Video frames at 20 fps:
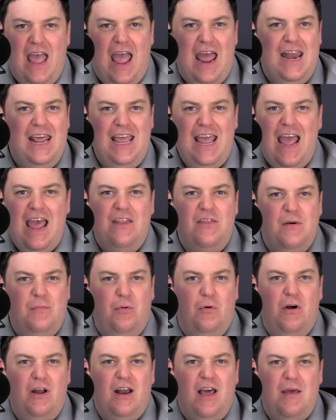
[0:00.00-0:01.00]
And again, the
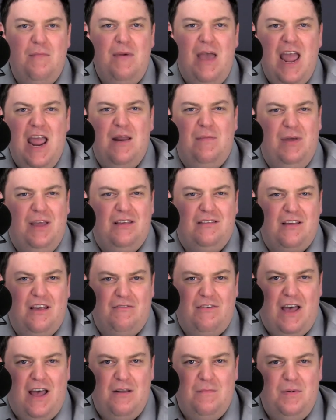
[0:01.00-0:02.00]
point I made, because
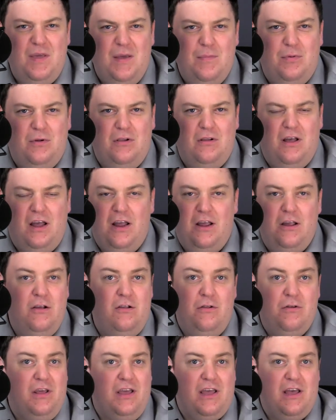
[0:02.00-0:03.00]
I've had people,
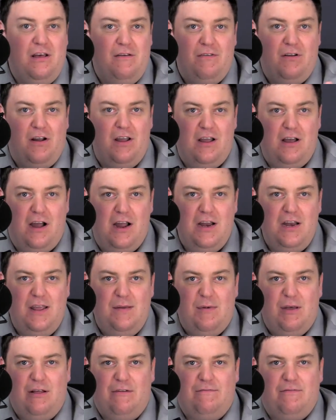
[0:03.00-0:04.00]
including a very kind
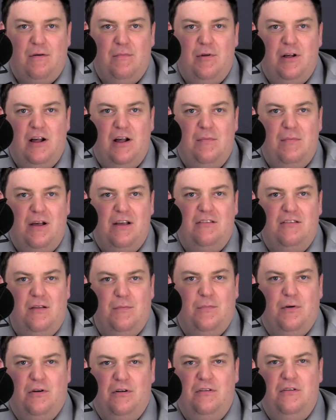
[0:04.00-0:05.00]
email from a
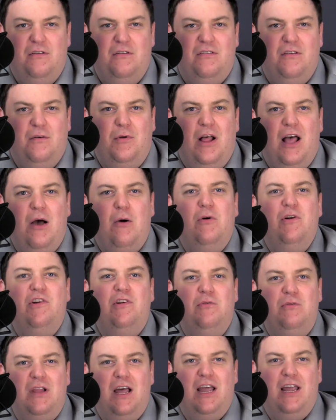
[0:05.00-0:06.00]
Muslim person who well, how would
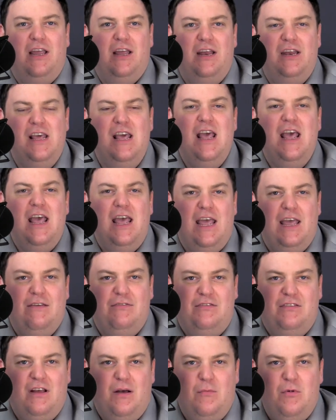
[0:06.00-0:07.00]
you like it
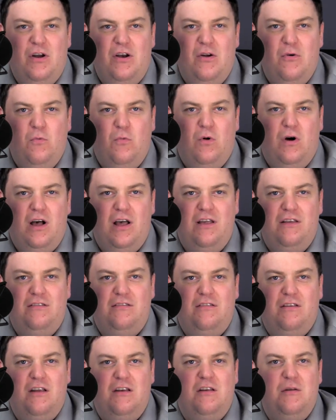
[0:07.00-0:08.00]
if someone
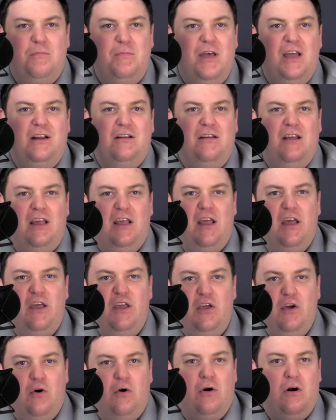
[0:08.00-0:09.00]
was depicting
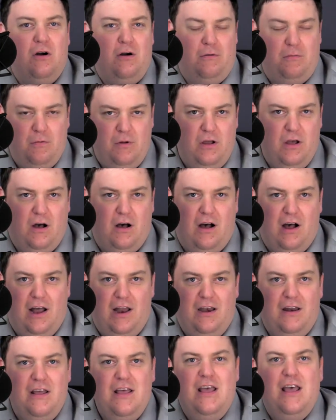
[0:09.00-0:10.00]
your
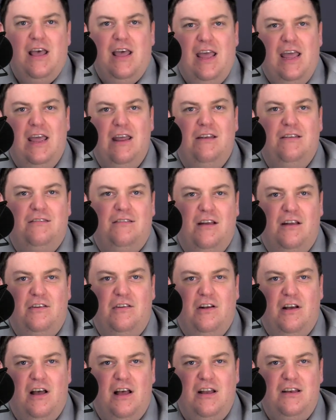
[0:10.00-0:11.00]
God in
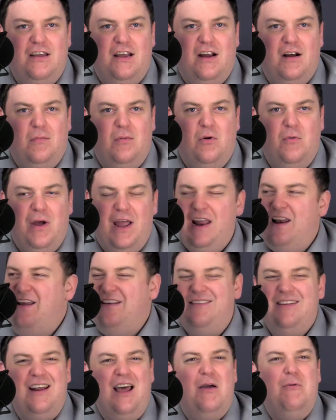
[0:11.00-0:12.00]
such a terrible way? And I
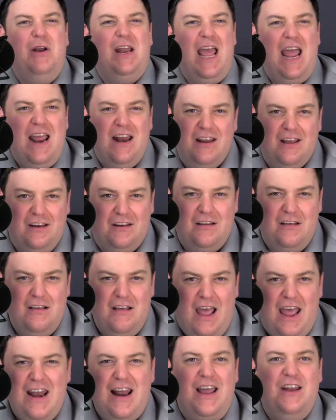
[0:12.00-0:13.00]
said, I would hate it.
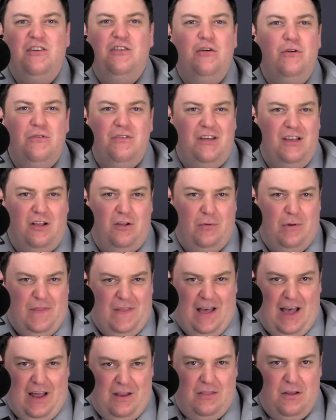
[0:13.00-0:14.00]
And I do deal with
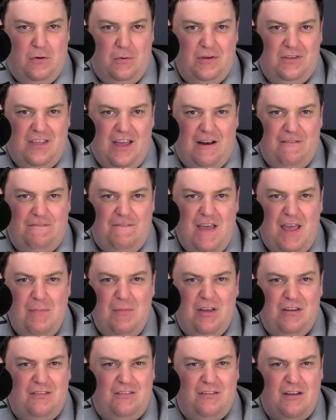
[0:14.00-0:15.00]
that. There was that
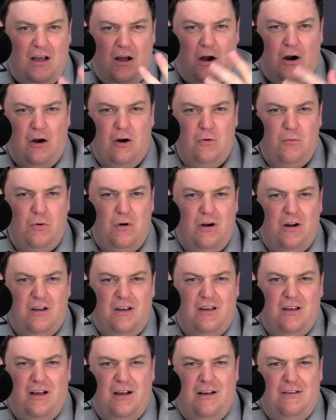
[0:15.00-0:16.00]
famous
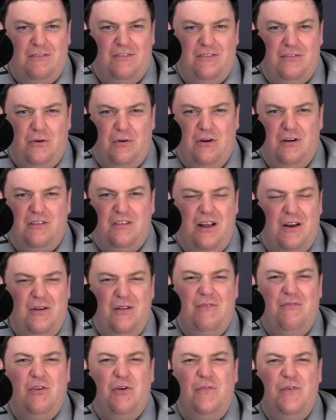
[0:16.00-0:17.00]
artwork of sorts, I
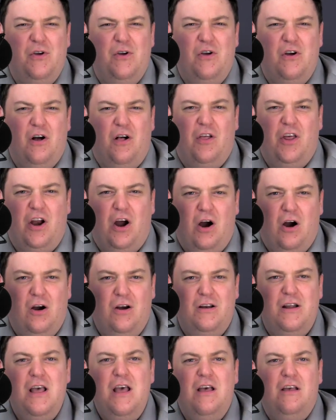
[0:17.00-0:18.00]
don't even know if you can call it
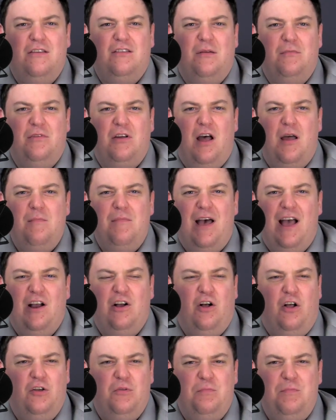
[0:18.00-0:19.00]
art, some time back
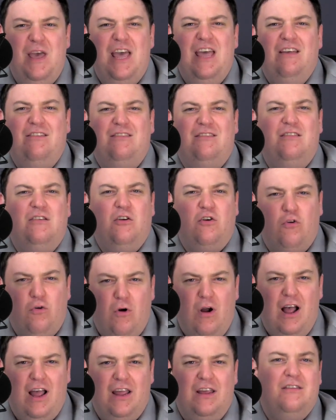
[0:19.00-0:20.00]
called Piss
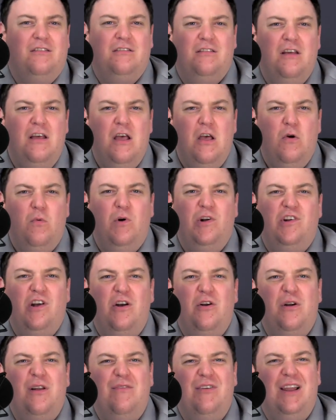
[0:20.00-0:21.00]
Christ, which I
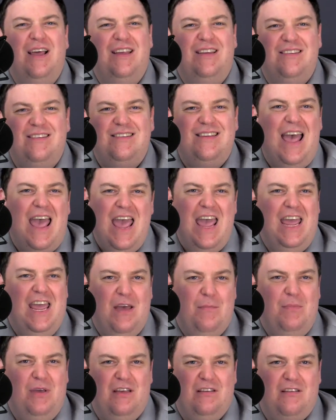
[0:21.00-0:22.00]
don't even like saying
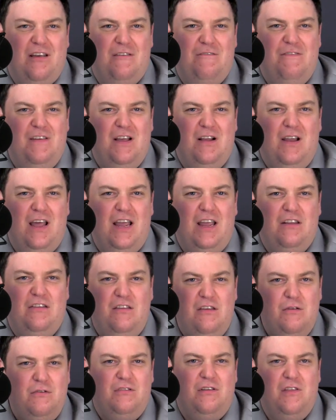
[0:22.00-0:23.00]
it because I feel like it's
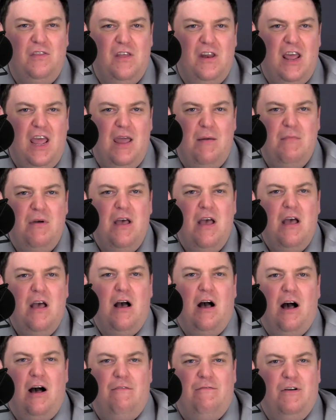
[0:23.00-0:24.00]
using the name
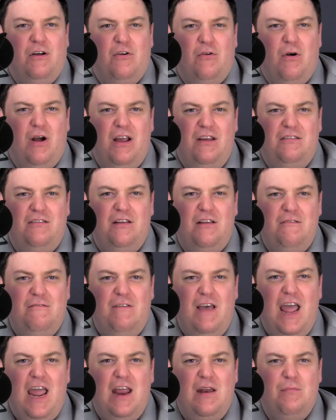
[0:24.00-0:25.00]
of Christ in
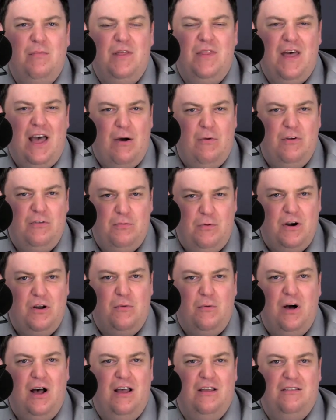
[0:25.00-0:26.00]
vain. But that was what
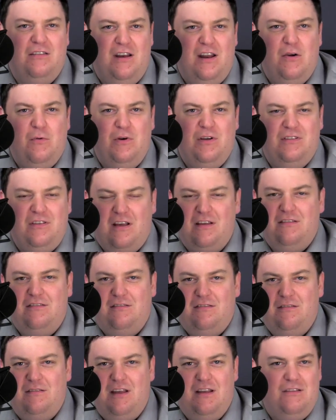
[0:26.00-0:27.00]
it was, and it was,
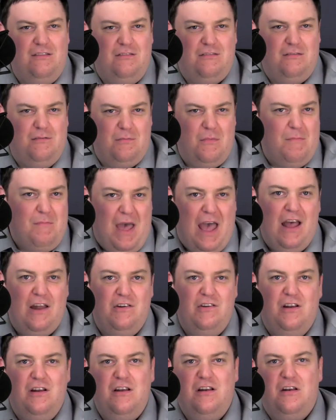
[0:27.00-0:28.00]
as is
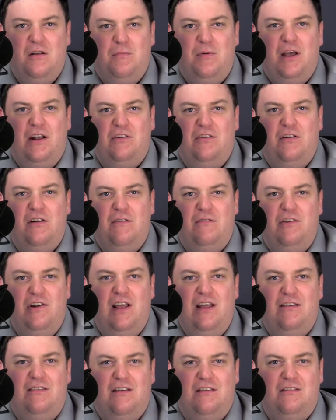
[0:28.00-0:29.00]
imagined, a depiction of
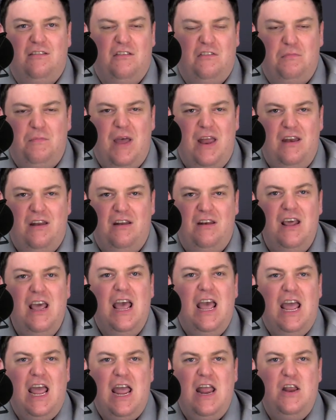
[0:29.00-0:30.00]
Jesus suspended
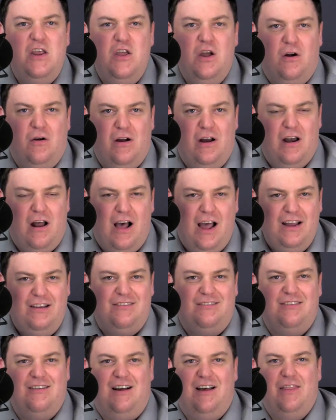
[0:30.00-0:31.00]
in urine. I
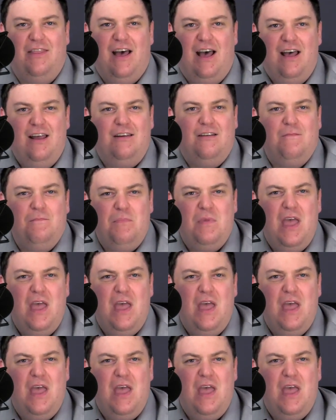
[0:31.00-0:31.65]
saw that.